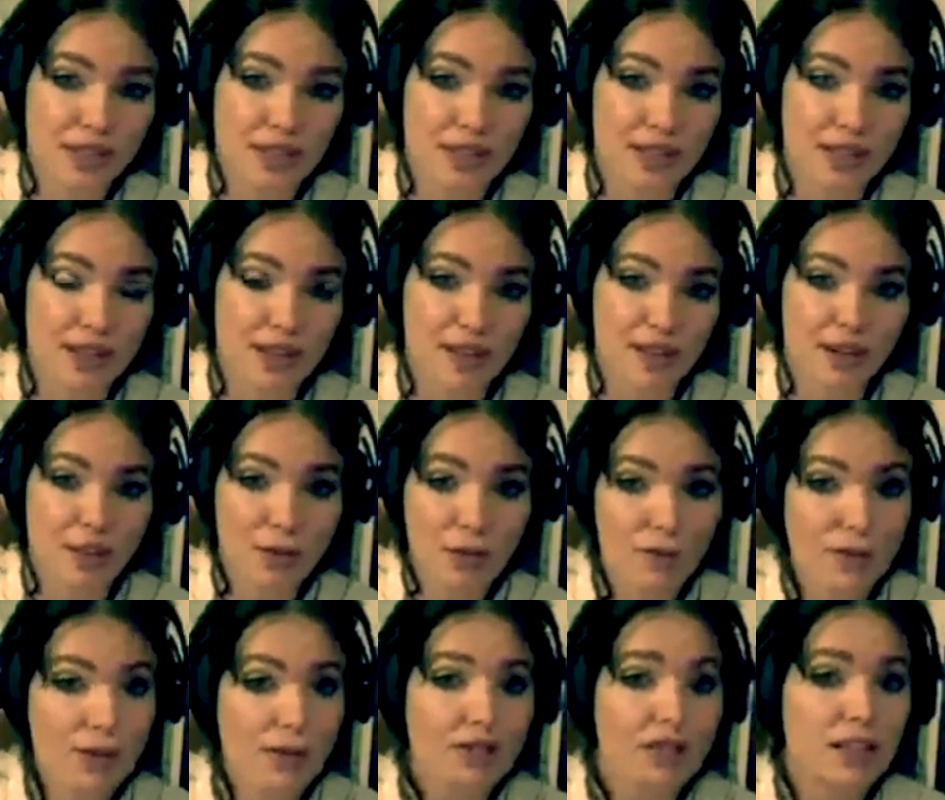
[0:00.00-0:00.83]
that are
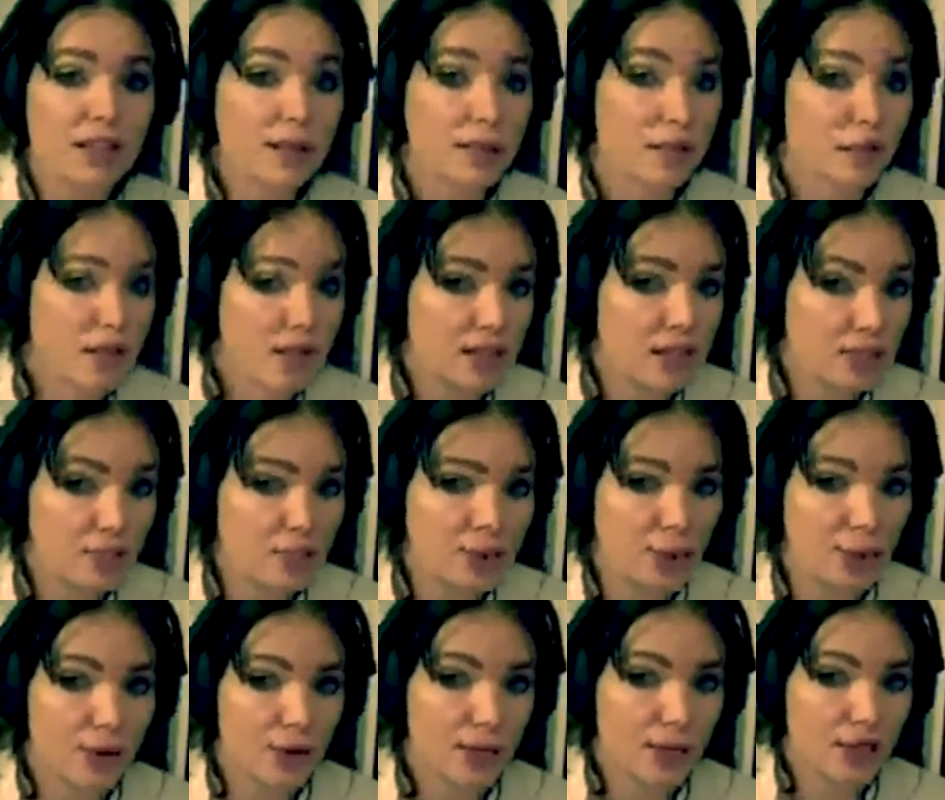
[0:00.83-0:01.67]
affecting my
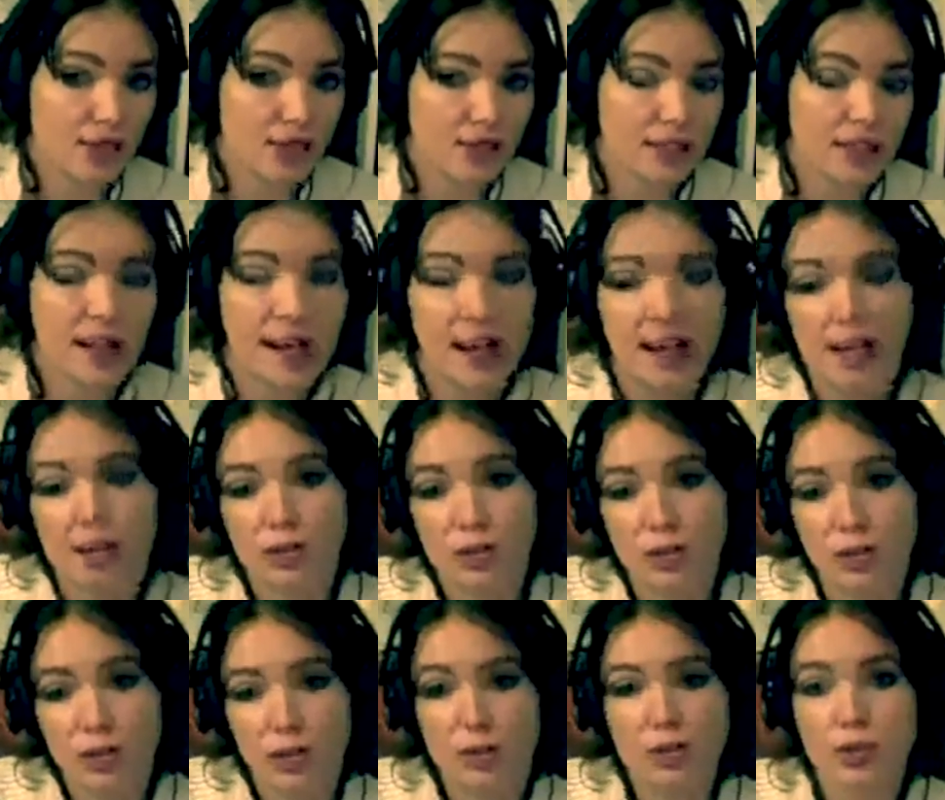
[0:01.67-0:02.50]
spirit and
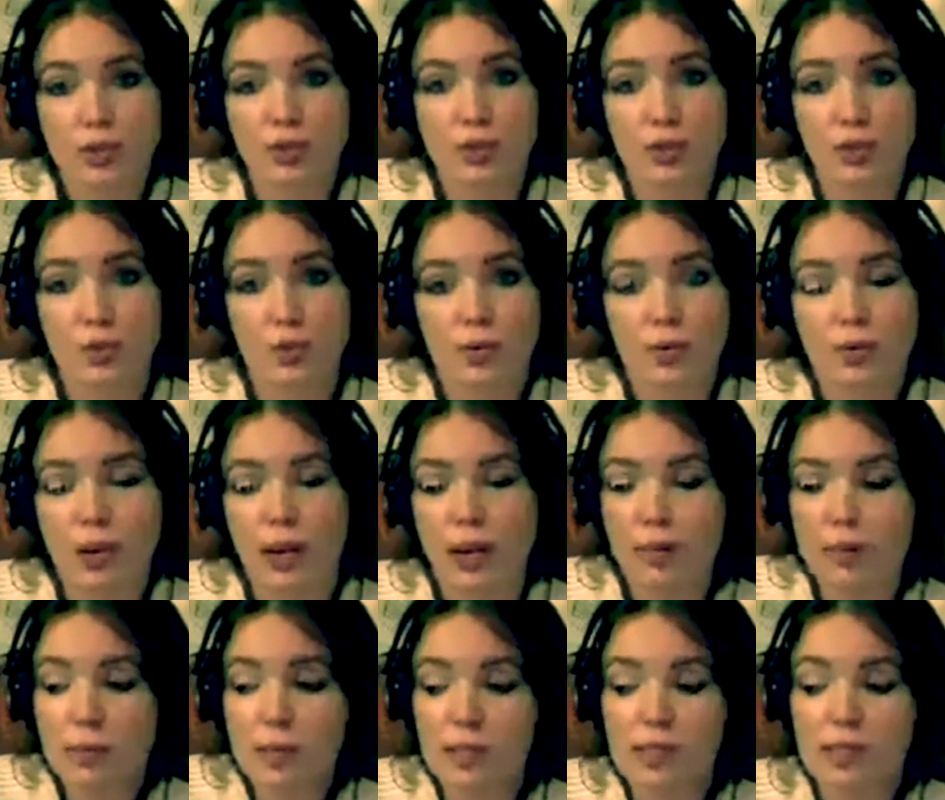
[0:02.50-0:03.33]
also my
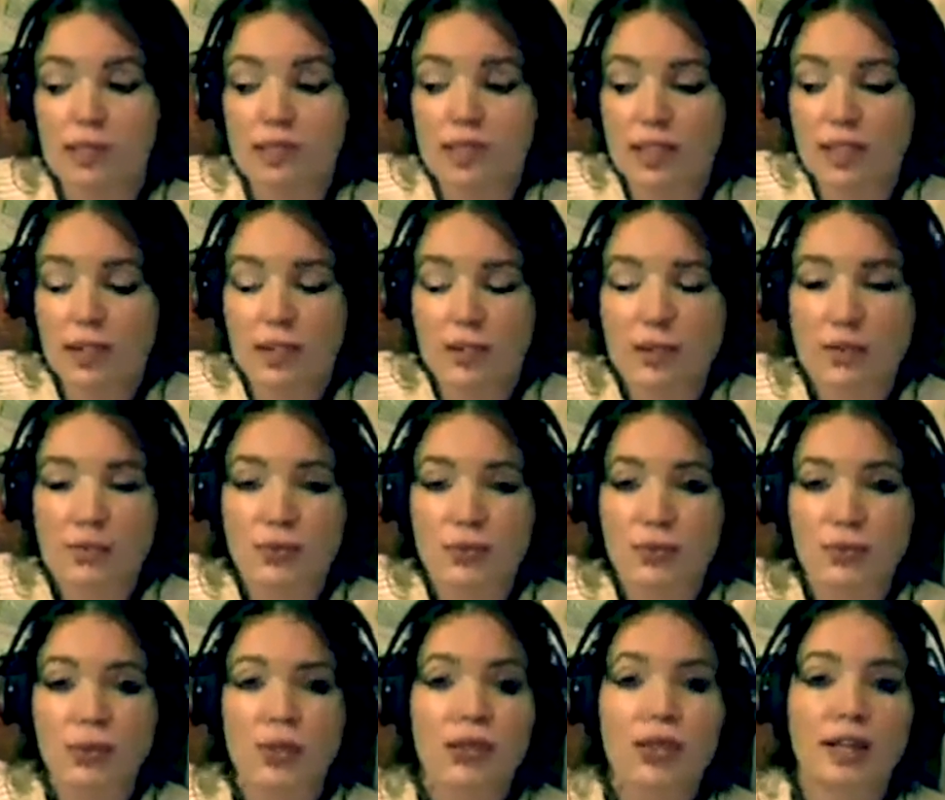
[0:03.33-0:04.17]
ability
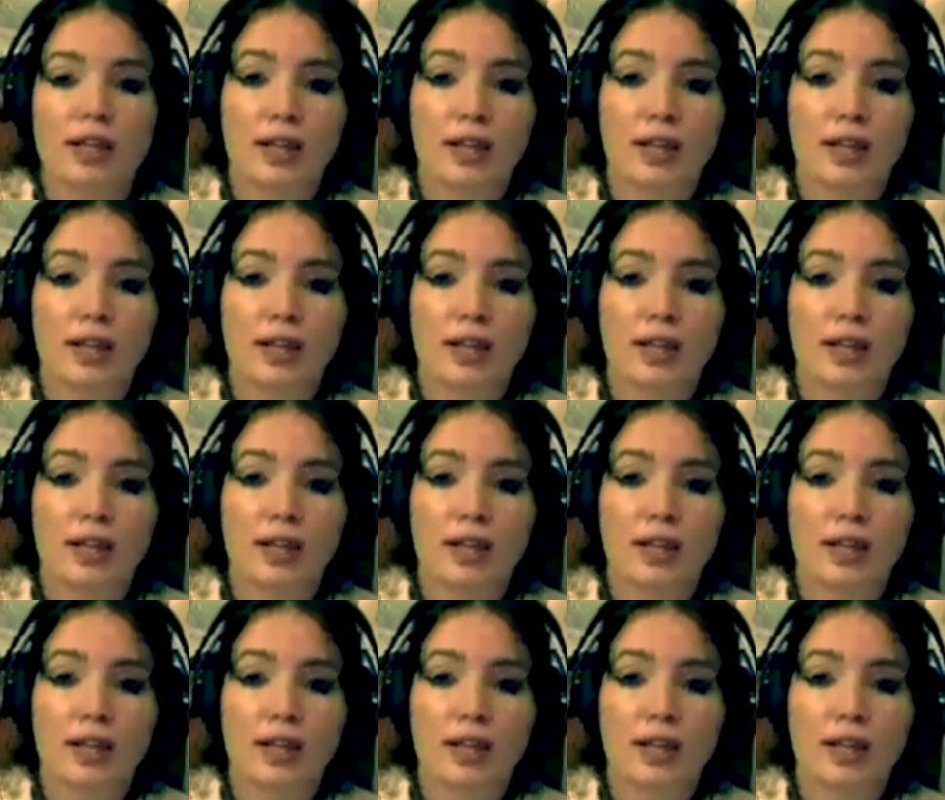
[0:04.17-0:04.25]
to